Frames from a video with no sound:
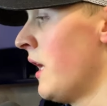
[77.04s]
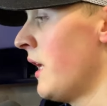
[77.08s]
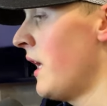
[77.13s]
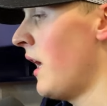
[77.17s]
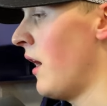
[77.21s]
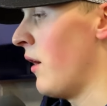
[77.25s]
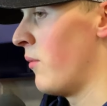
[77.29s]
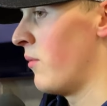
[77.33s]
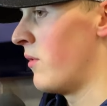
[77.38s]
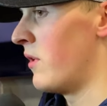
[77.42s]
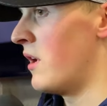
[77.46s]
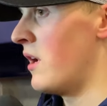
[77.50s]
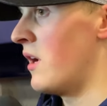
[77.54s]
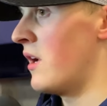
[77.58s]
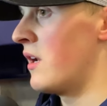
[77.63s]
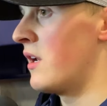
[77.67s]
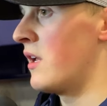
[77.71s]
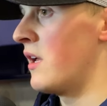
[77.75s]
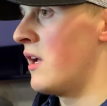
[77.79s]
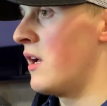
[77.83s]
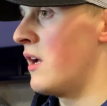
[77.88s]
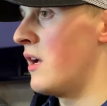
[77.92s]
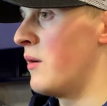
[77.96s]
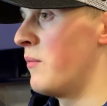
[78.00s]
Yeah, we're not
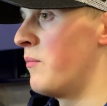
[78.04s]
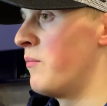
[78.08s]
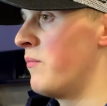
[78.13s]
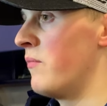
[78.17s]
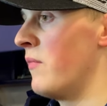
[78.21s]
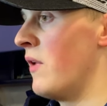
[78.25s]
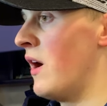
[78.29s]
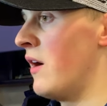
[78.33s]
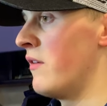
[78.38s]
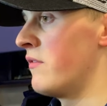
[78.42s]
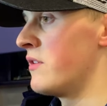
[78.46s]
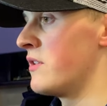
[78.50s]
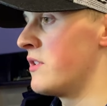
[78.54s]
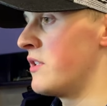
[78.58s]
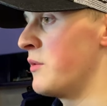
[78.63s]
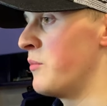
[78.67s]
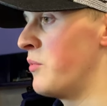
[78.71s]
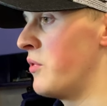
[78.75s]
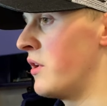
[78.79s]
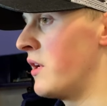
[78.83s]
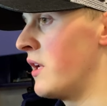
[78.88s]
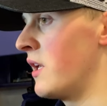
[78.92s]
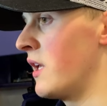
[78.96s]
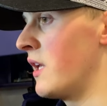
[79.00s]
uh, obviously
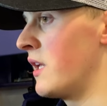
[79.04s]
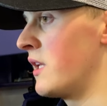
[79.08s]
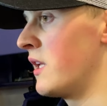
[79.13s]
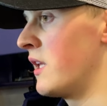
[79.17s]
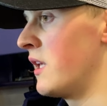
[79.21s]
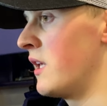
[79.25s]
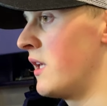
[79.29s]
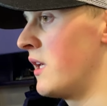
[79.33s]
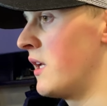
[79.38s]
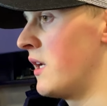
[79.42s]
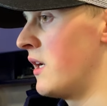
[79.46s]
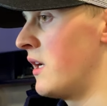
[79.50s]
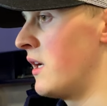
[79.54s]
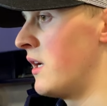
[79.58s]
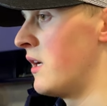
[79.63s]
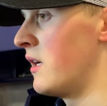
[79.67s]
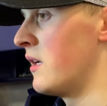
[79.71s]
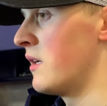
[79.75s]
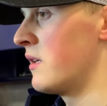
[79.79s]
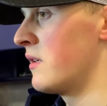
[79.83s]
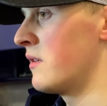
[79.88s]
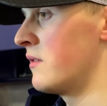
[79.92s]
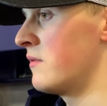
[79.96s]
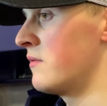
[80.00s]
putting any uh,
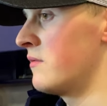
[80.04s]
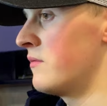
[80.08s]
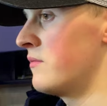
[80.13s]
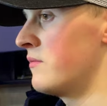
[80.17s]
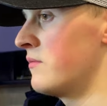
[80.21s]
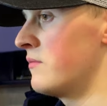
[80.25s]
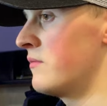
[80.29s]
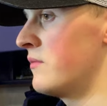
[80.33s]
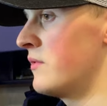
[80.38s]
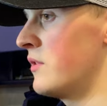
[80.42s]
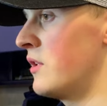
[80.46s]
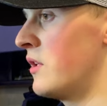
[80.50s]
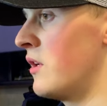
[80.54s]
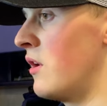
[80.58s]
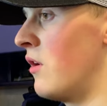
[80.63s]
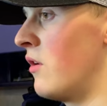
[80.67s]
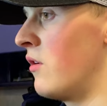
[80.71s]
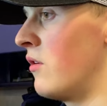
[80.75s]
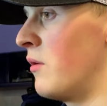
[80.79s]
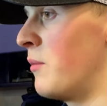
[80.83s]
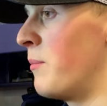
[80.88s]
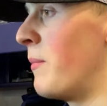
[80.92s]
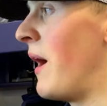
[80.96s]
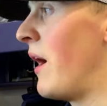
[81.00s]
you
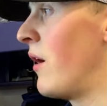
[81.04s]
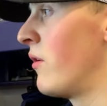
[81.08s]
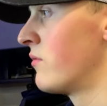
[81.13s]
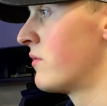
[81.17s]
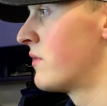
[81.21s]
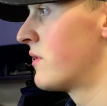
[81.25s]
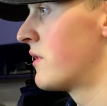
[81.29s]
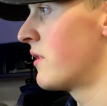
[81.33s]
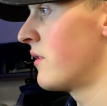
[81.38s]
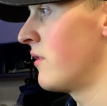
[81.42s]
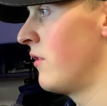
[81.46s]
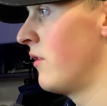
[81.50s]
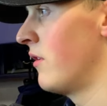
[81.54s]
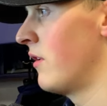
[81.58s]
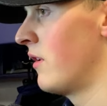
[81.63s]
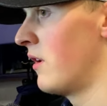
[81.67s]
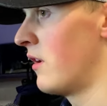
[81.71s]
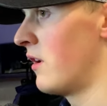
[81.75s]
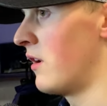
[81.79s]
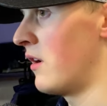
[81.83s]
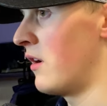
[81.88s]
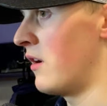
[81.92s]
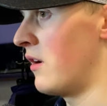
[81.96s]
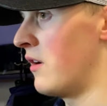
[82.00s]
know amount
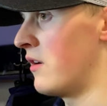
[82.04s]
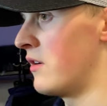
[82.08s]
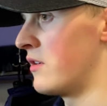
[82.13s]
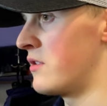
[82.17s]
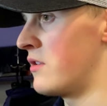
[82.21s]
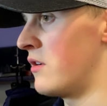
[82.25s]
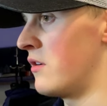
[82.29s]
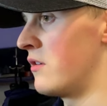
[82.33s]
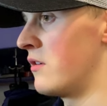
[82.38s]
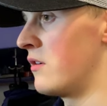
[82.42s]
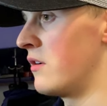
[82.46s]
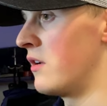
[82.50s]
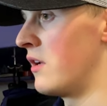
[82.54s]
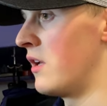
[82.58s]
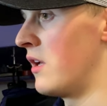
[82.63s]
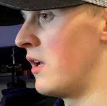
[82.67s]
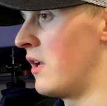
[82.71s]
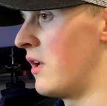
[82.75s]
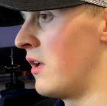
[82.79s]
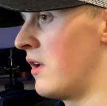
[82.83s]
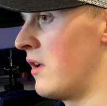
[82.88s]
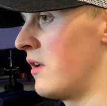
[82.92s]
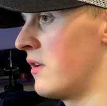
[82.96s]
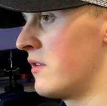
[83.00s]
or or a certain
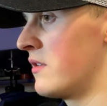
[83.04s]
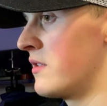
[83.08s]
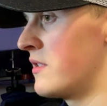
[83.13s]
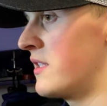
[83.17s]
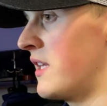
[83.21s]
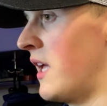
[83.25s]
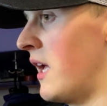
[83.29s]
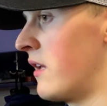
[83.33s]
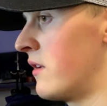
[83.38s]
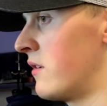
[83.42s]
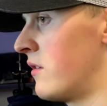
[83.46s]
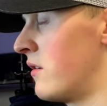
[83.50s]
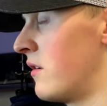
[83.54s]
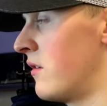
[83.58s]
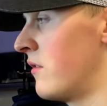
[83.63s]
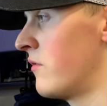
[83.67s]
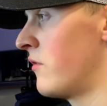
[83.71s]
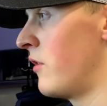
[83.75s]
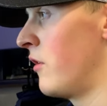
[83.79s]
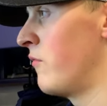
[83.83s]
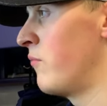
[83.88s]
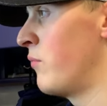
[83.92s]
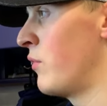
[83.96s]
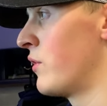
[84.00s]
uh, standard
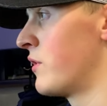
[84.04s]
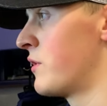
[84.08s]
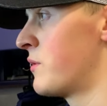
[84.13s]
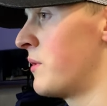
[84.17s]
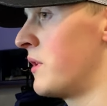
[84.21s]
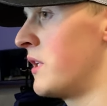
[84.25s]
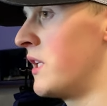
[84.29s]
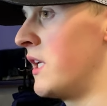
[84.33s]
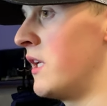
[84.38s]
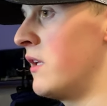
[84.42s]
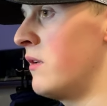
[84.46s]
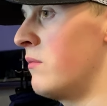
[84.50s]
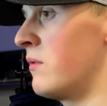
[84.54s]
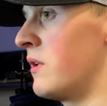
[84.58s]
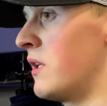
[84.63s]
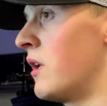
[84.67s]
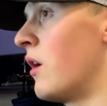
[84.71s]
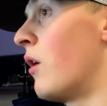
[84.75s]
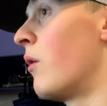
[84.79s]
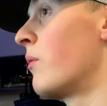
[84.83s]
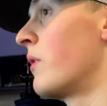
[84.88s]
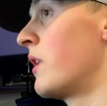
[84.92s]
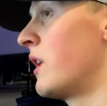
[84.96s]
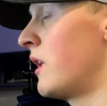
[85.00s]
of, of, points we need. We
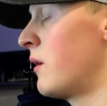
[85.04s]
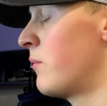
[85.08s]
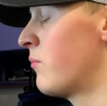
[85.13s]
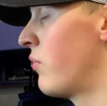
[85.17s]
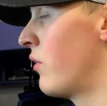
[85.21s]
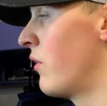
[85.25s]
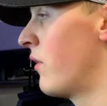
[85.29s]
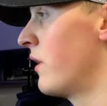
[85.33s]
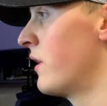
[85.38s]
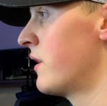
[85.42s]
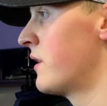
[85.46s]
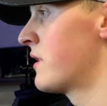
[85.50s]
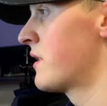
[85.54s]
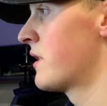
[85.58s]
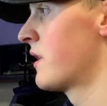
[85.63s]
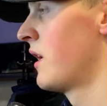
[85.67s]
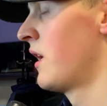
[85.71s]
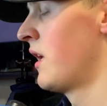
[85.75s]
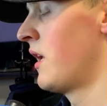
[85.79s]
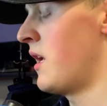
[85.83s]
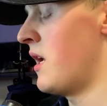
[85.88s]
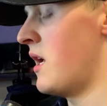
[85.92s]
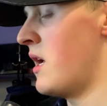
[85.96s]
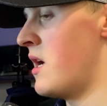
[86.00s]
know we need points,
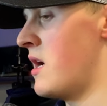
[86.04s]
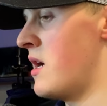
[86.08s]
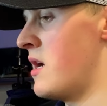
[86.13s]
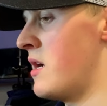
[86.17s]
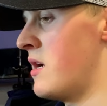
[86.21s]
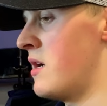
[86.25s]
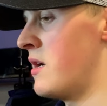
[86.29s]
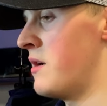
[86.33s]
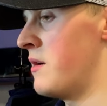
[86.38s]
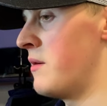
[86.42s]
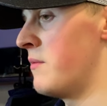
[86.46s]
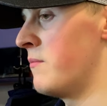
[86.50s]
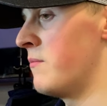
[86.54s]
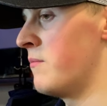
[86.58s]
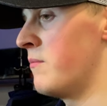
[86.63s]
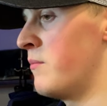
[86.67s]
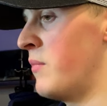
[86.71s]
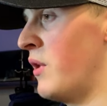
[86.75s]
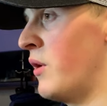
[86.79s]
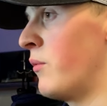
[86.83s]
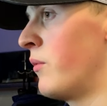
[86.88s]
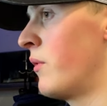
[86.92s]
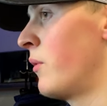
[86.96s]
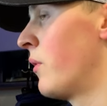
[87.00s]
um,
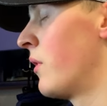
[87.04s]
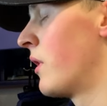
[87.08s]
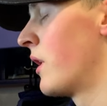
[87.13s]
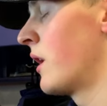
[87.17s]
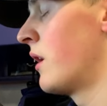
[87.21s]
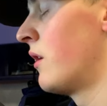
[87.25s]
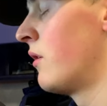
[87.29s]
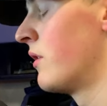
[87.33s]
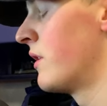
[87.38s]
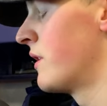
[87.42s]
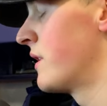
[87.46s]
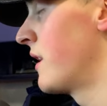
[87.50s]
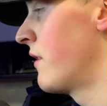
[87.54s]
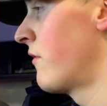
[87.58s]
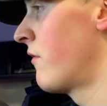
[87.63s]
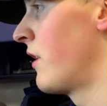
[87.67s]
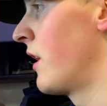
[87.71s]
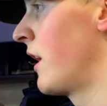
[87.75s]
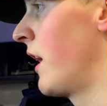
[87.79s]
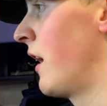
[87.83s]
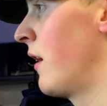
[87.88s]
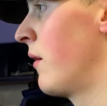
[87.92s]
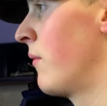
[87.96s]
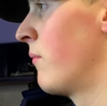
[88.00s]
but we want to go into every
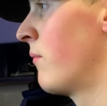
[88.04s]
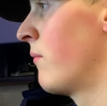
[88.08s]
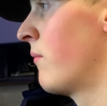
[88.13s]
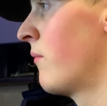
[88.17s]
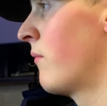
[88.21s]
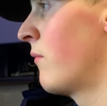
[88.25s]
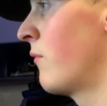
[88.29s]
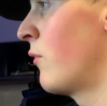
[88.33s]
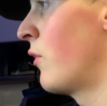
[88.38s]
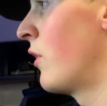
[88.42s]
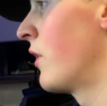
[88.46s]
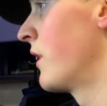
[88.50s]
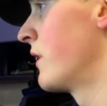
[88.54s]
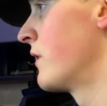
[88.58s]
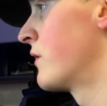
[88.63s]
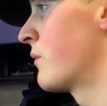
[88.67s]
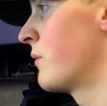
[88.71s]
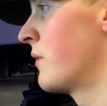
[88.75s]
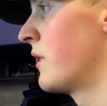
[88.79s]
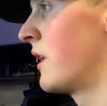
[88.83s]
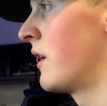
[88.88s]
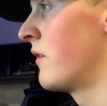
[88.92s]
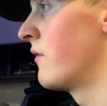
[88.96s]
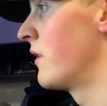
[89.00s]
game wanting to
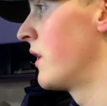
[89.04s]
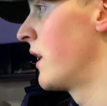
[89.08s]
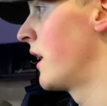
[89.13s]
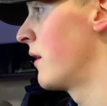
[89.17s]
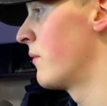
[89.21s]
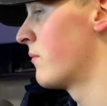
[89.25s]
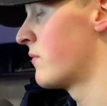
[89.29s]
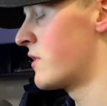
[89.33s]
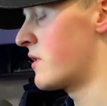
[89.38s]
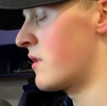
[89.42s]
win every game.